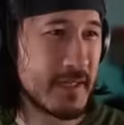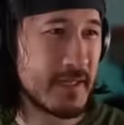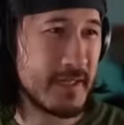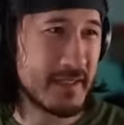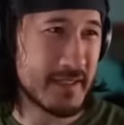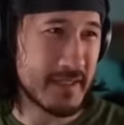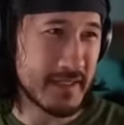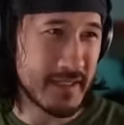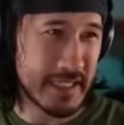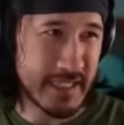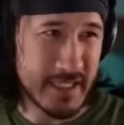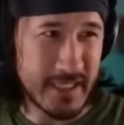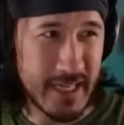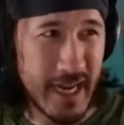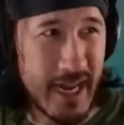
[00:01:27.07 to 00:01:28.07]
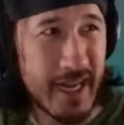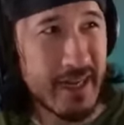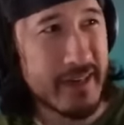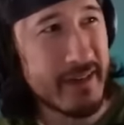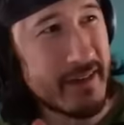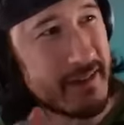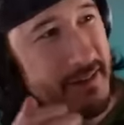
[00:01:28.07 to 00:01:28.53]
the oh, company. My
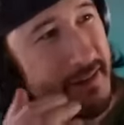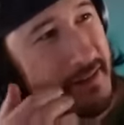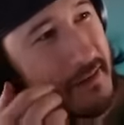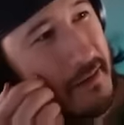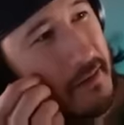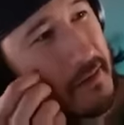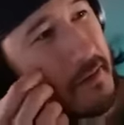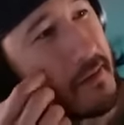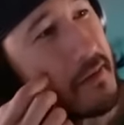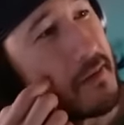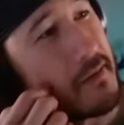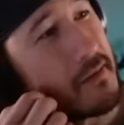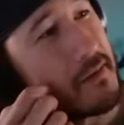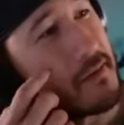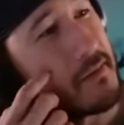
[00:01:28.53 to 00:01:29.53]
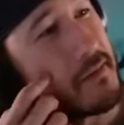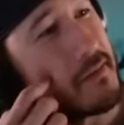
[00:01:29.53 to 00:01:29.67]
CPR is going to work eventually, Bob.